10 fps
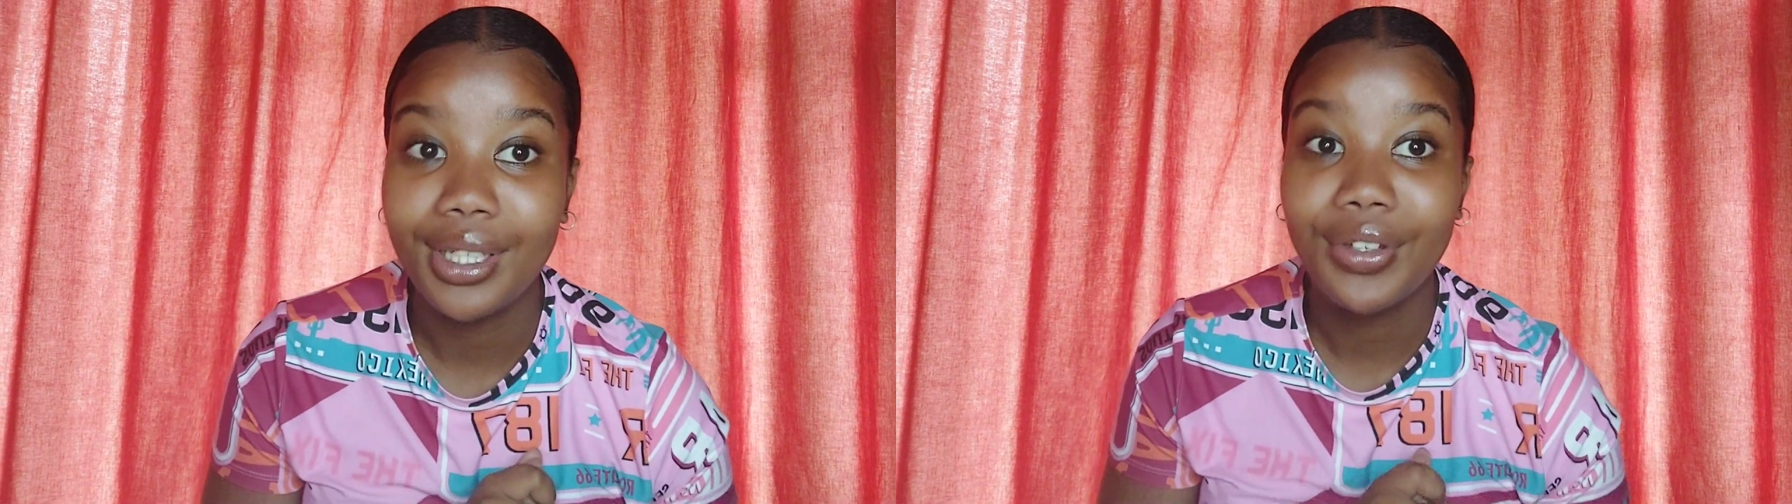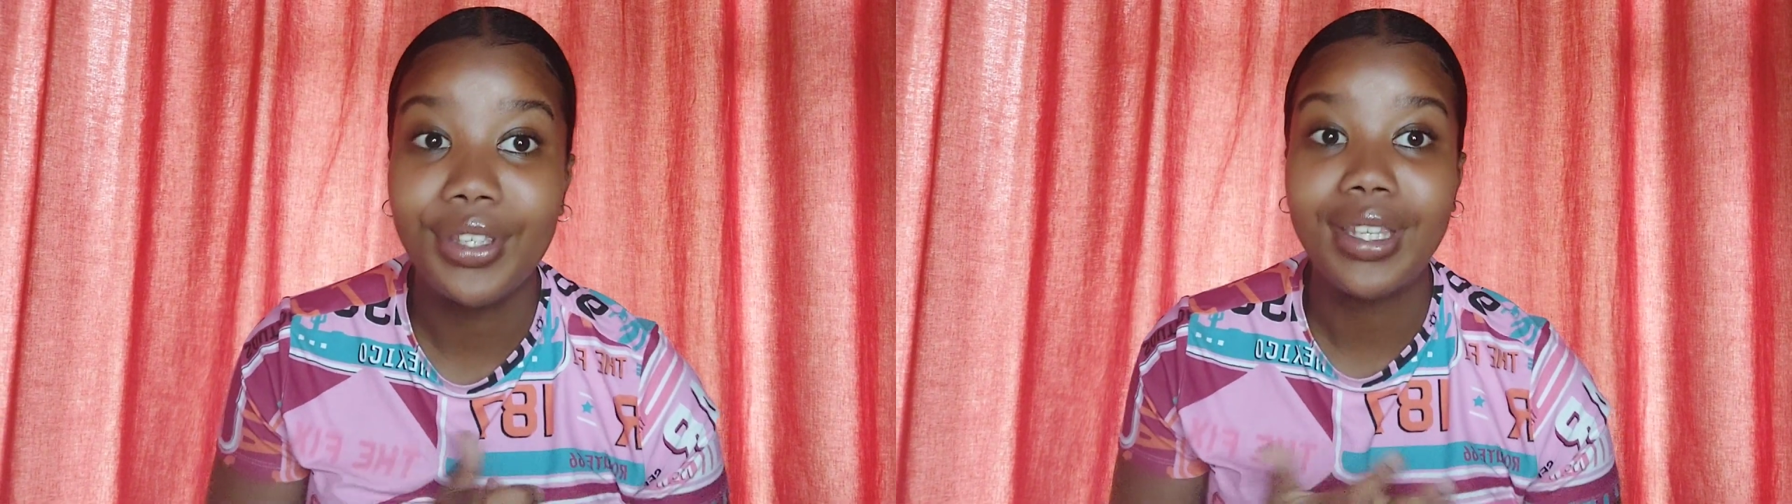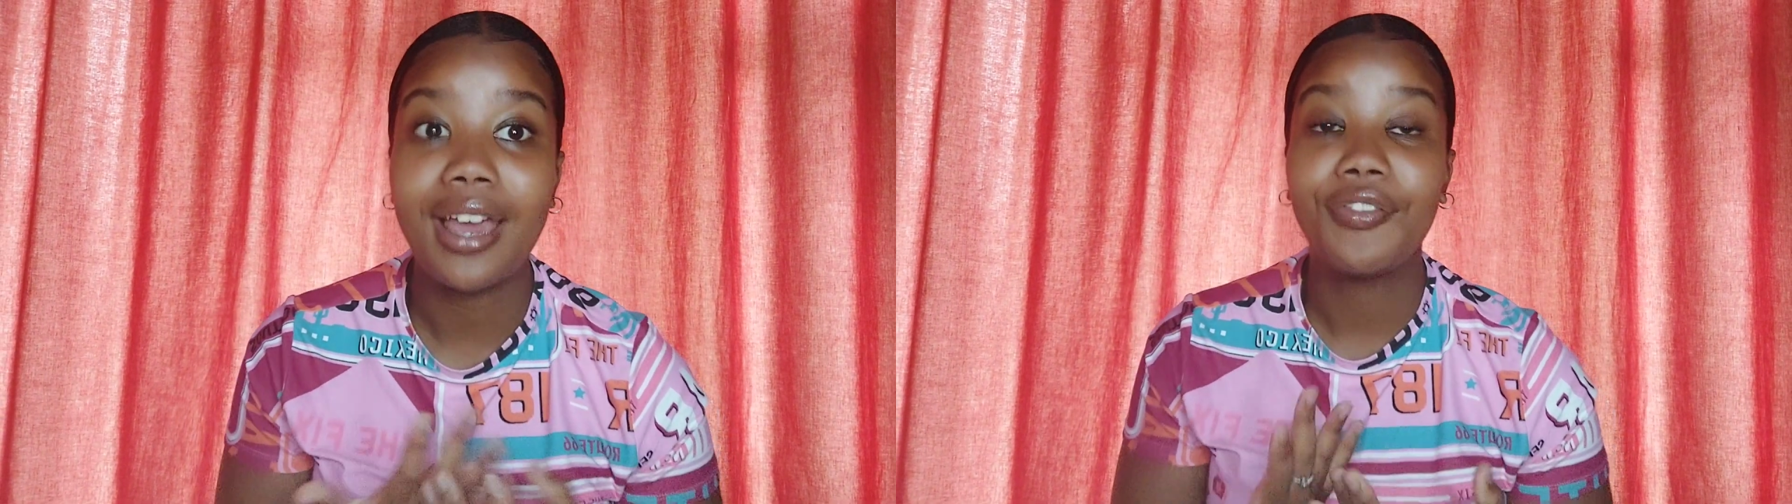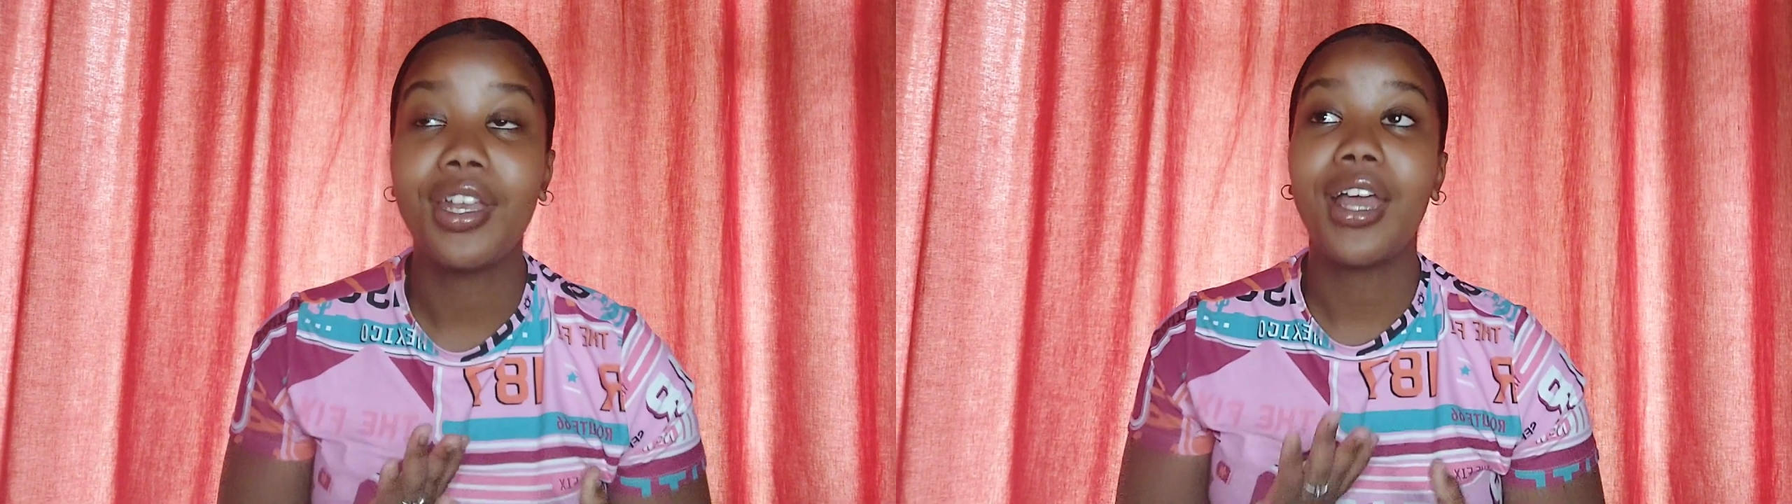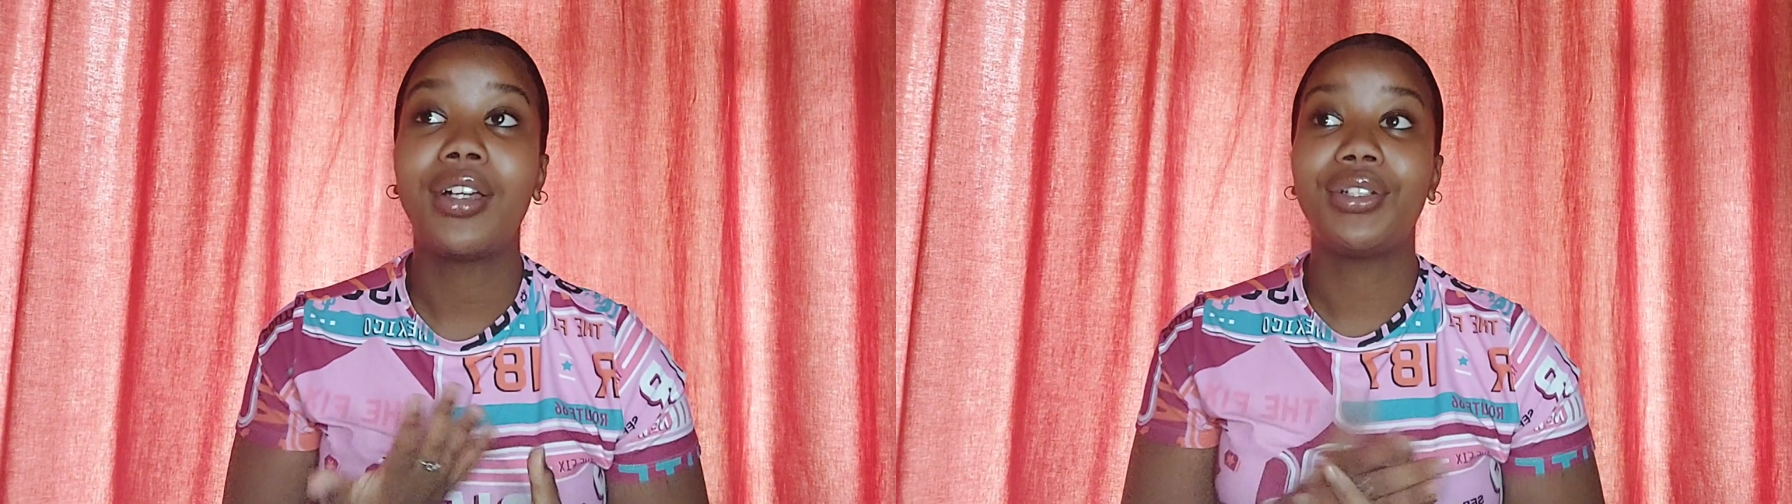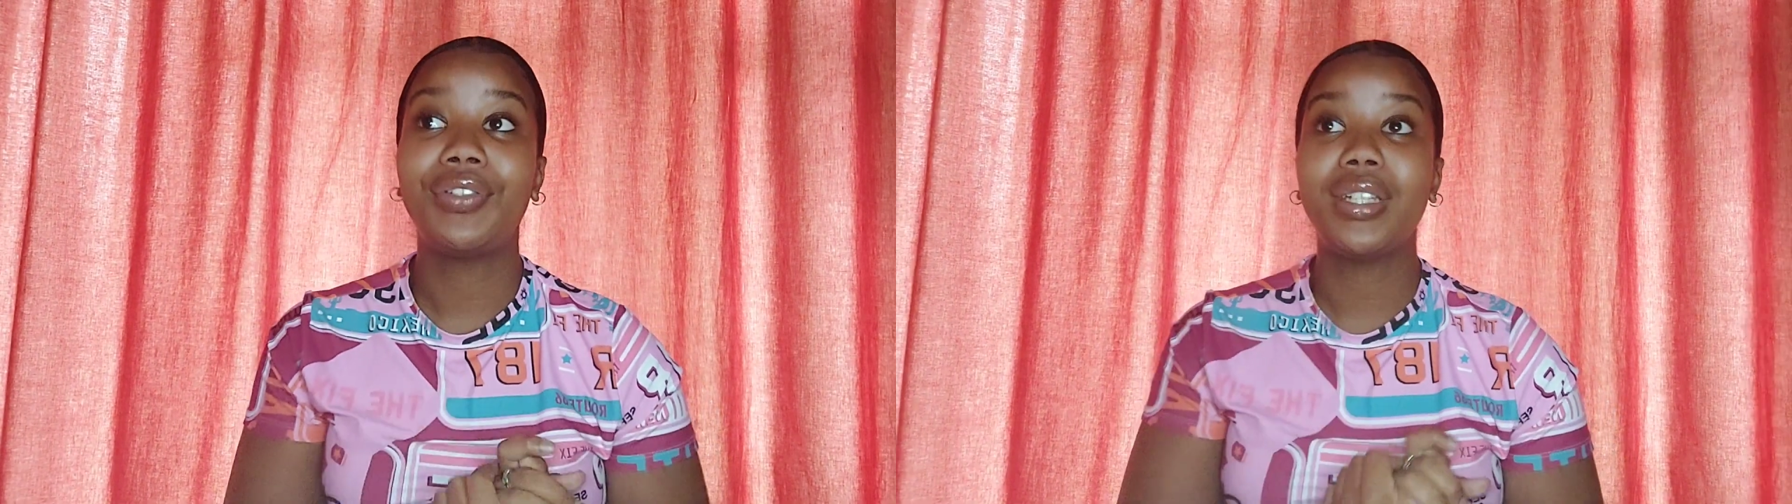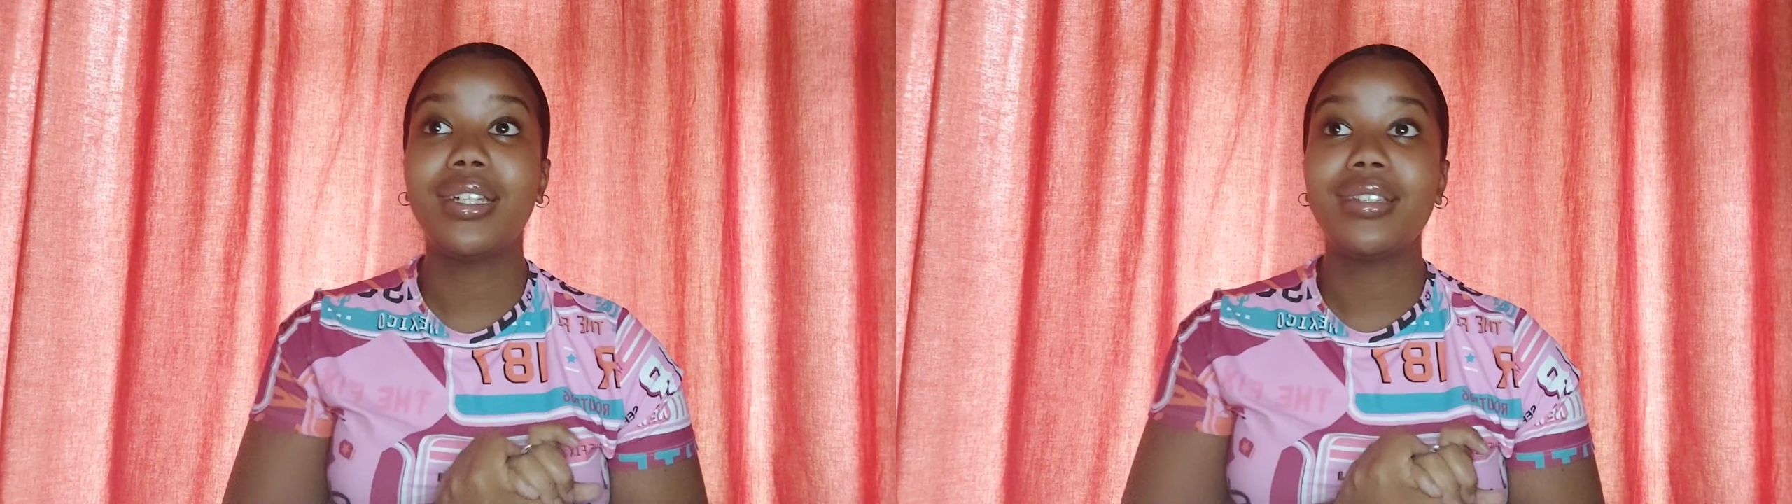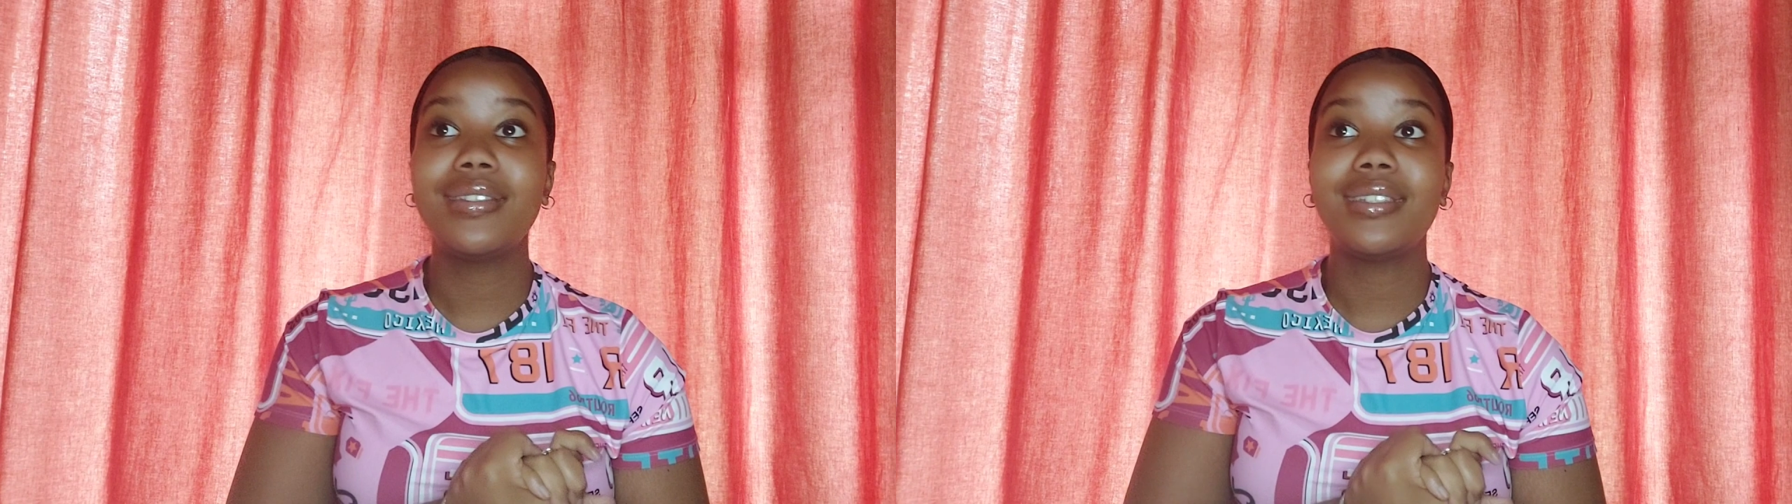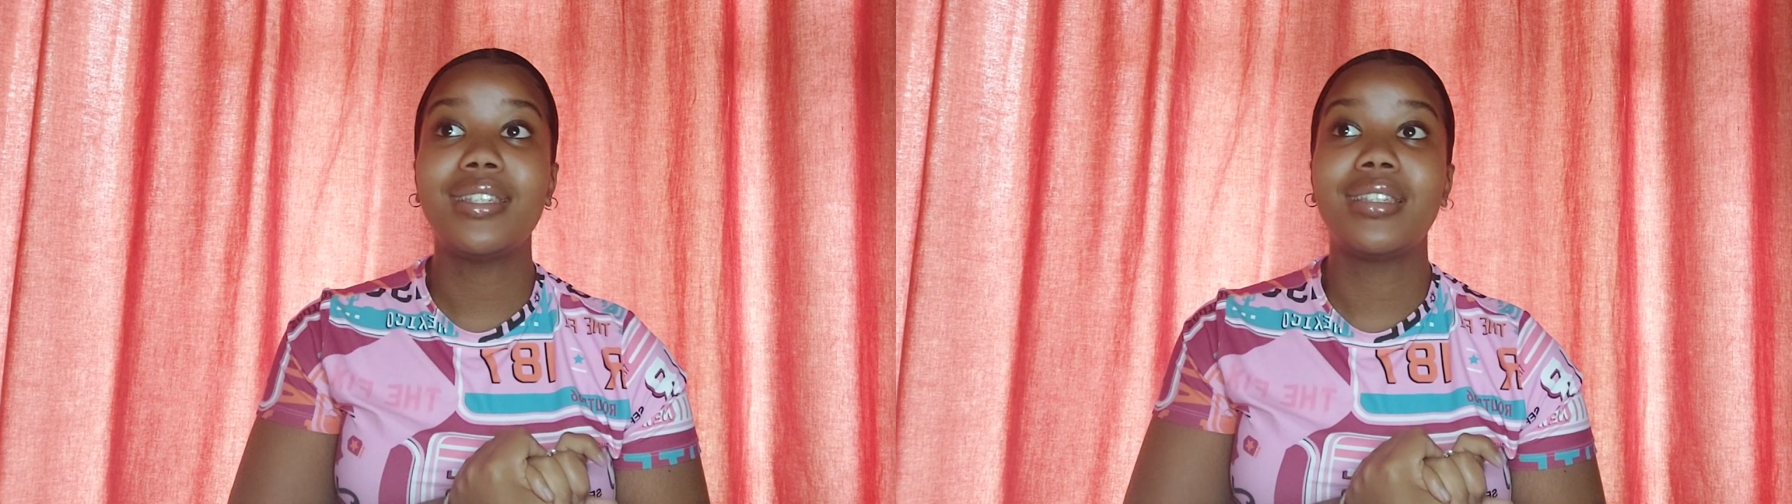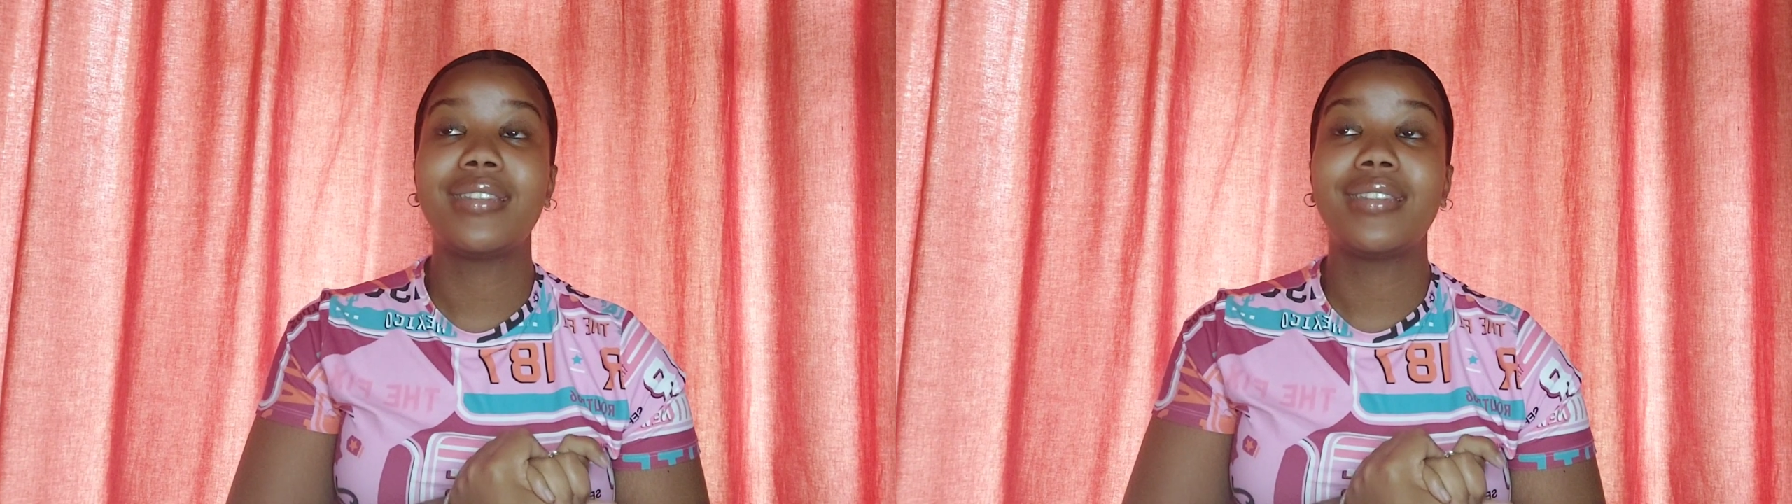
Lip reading: because I feel like goofiness